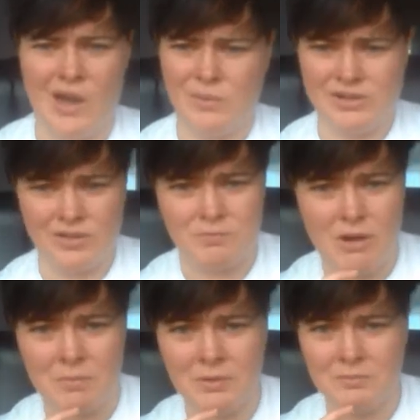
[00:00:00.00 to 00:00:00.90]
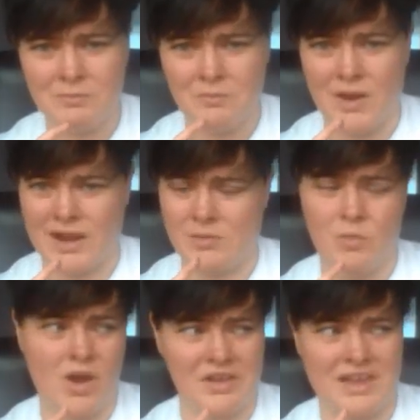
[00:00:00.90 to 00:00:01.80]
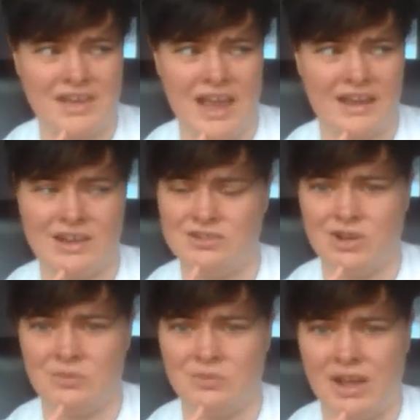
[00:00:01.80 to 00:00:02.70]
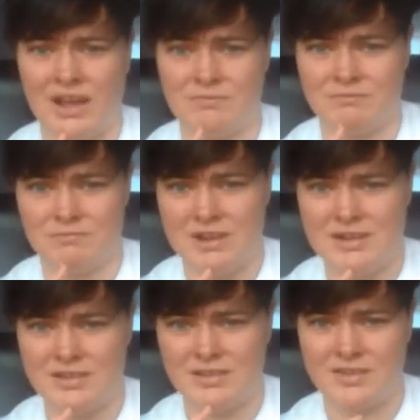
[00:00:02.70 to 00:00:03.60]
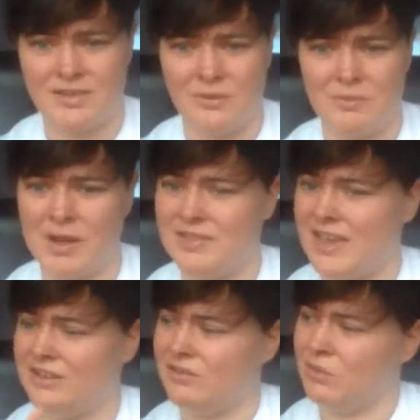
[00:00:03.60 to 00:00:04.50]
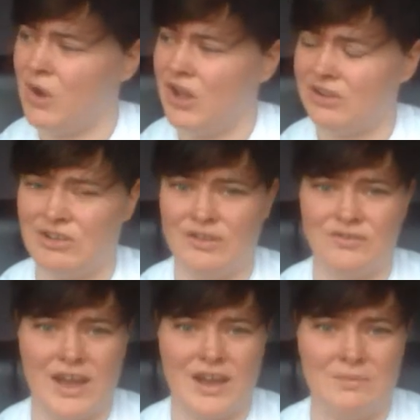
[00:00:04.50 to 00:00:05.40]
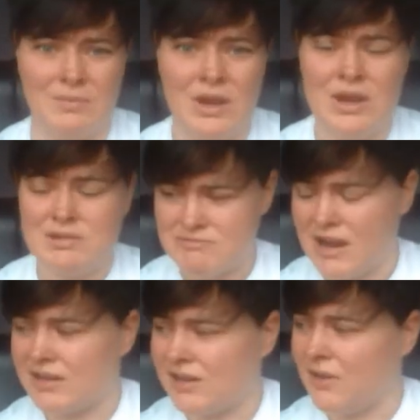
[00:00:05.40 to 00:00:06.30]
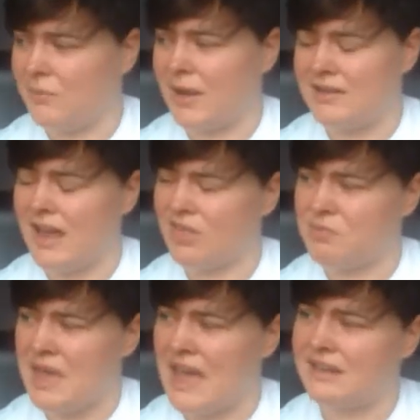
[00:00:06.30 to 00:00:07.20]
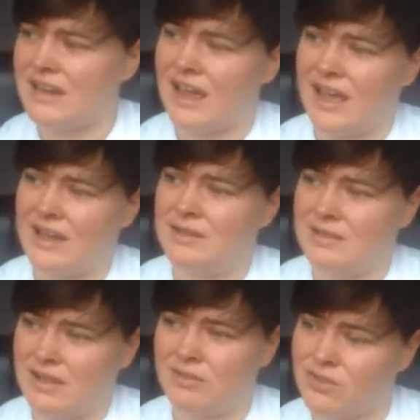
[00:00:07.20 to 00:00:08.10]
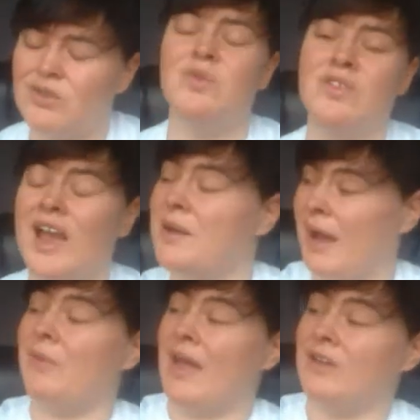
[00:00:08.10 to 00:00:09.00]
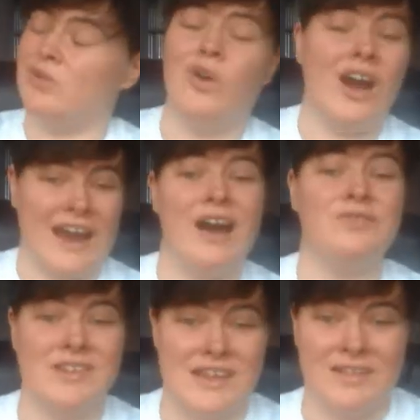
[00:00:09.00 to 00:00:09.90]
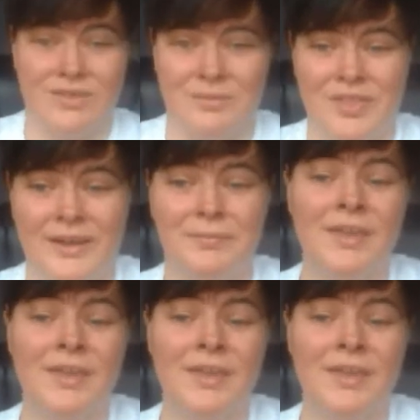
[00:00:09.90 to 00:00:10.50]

which is a problem when I'm working and I don't have breaks. So by the end of the work shift I am practically on my deathbed, and as soon as I am out that door I have to eat something.